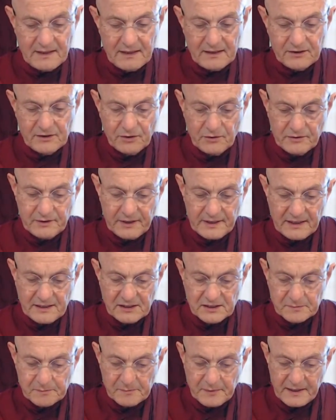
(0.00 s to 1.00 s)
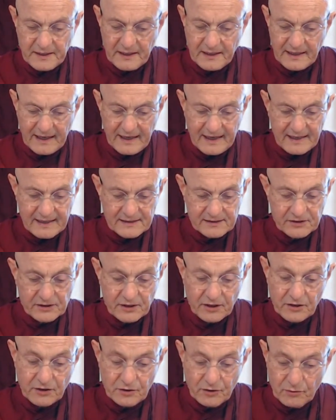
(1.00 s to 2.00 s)
Do these speak as
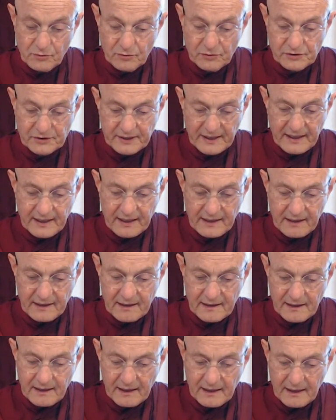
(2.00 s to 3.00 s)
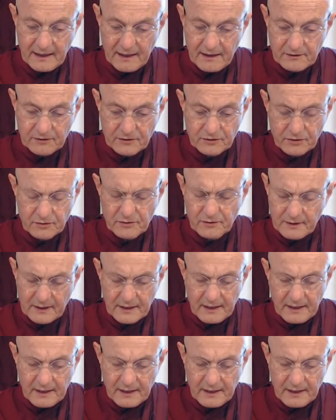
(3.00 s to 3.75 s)
you say? Do